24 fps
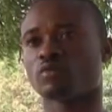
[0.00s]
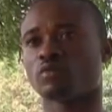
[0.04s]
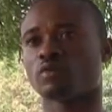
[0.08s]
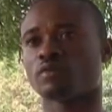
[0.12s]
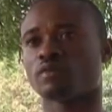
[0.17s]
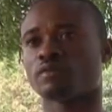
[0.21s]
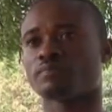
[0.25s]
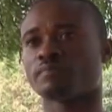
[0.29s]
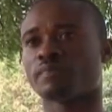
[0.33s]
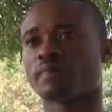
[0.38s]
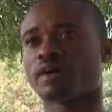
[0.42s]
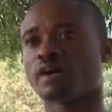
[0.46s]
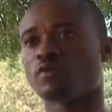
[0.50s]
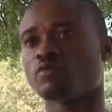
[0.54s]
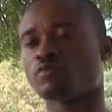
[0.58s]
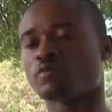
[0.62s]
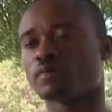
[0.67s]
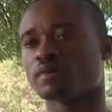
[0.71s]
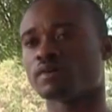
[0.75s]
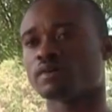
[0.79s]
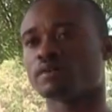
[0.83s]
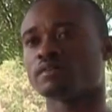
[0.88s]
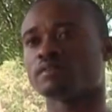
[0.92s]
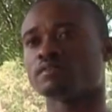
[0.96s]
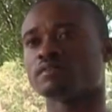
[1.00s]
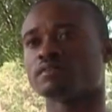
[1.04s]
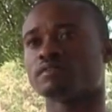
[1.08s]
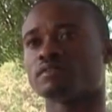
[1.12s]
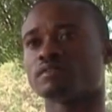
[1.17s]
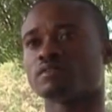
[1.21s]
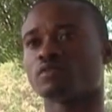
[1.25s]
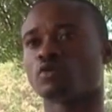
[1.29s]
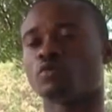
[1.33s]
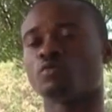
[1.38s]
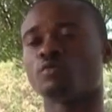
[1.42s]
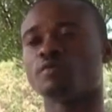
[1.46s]
because my
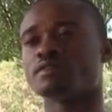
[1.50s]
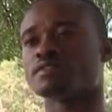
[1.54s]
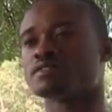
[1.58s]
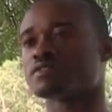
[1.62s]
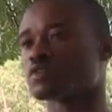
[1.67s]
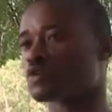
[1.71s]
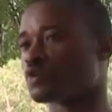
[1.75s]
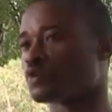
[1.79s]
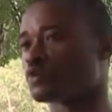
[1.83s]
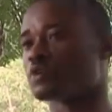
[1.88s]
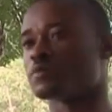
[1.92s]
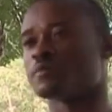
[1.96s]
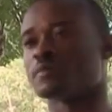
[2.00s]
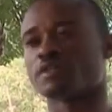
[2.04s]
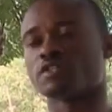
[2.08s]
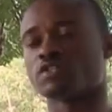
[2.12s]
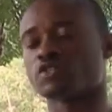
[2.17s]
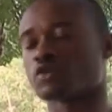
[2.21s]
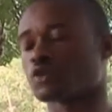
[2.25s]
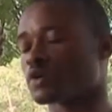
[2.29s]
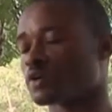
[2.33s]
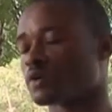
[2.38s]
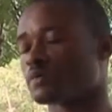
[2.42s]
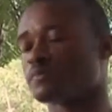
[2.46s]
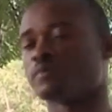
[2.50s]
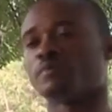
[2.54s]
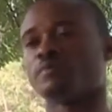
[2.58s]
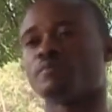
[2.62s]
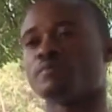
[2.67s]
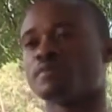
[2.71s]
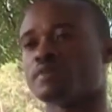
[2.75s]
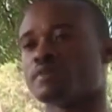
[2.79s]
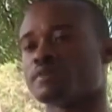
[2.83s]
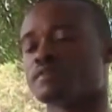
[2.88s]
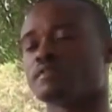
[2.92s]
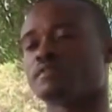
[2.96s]
woman always calls me and choke up
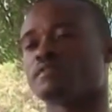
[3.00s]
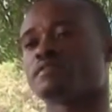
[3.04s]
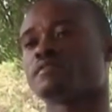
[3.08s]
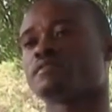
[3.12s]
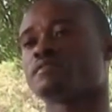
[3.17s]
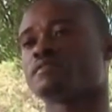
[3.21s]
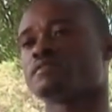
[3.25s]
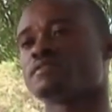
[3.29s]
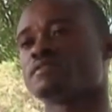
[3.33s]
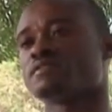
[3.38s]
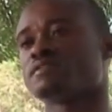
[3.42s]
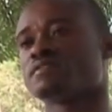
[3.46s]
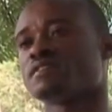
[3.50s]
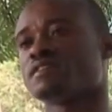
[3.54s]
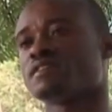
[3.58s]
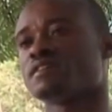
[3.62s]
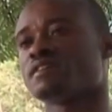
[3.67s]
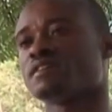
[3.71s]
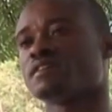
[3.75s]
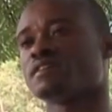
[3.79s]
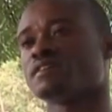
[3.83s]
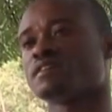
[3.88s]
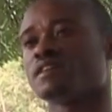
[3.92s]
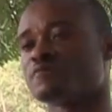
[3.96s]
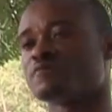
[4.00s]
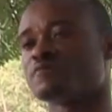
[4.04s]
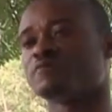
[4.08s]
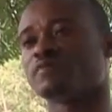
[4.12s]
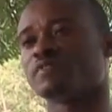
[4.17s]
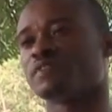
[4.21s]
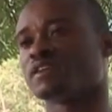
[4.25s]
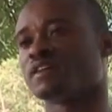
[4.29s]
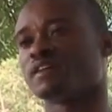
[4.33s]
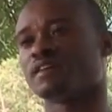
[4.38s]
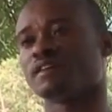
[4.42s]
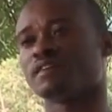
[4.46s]
on me. Makes me
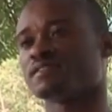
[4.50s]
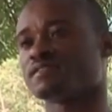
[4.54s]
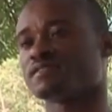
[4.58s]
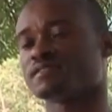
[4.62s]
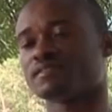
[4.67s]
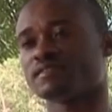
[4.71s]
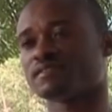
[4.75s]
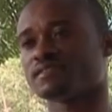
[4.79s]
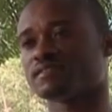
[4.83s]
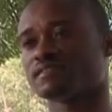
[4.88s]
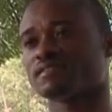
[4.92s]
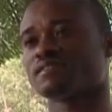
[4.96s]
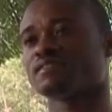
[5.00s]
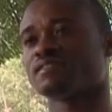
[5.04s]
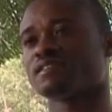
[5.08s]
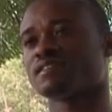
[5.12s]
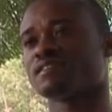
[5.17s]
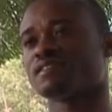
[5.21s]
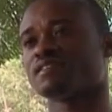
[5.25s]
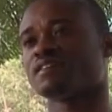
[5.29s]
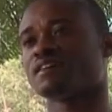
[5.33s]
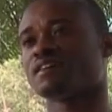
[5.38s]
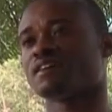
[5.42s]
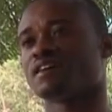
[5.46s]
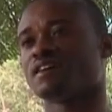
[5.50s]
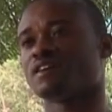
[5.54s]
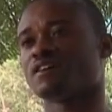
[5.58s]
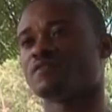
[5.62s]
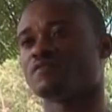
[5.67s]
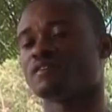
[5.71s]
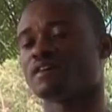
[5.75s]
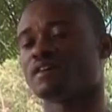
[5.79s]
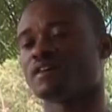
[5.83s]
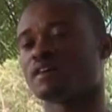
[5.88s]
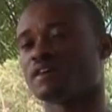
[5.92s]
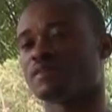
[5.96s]
feel like
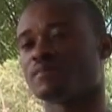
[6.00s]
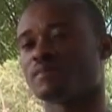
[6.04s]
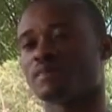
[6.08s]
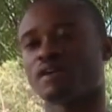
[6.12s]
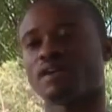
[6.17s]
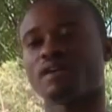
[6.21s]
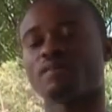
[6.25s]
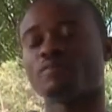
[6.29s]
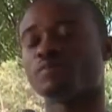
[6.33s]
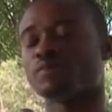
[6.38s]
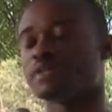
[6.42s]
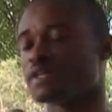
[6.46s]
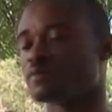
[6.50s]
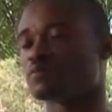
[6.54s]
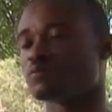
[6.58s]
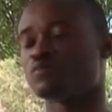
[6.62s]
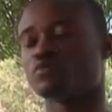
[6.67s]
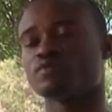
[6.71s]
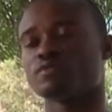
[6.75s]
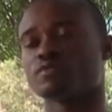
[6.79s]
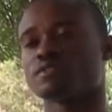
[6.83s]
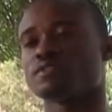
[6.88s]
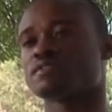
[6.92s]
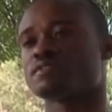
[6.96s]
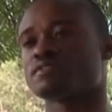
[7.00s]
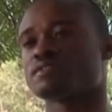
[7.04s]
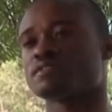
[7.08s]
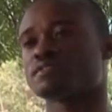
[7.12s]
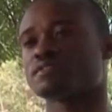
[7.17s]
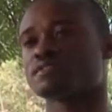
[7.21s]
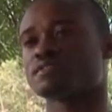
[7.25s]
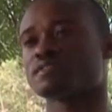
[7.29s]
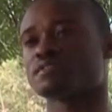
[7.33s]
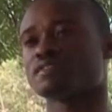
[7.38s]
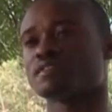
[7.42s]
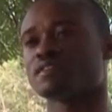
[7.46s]
I'm the
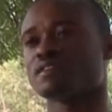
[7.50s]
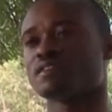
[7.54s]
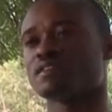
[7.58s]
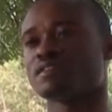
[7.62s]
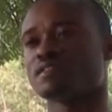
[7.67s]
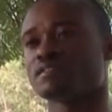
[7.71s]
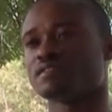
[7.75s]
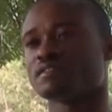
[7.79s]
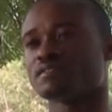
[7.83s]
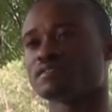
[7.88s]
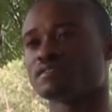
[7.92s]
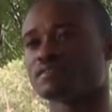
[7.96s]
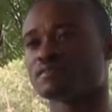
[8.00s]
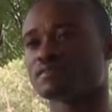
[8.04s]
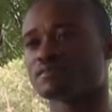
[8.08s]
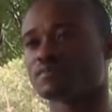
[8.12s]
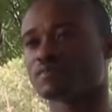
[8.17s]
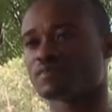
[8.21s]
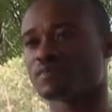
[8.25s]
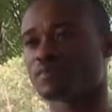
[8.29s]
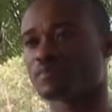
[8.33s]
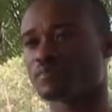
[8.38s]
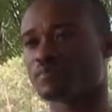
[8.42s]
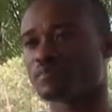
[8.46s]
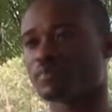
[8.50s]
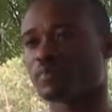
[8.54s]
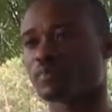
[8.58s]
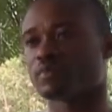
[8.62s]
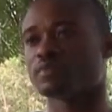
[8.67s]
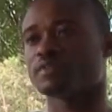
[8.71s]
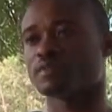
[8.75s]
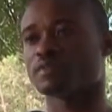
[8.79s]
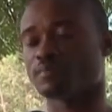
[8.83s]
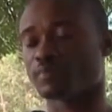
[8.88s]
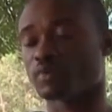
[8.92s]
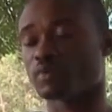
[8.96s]
most
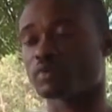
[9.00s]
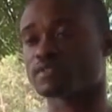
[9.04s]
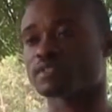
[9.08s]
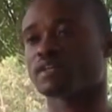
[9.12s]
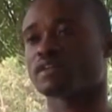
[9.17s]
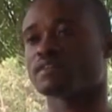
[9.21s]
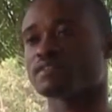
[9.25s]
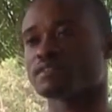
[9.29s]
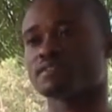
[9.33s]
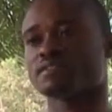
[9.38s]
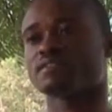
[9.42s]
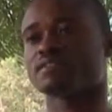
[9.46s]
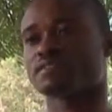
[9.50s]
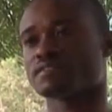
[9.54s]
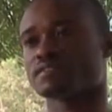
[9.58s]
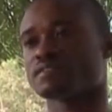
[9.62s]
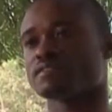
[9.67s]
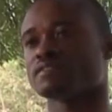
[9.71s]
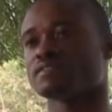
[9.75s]
important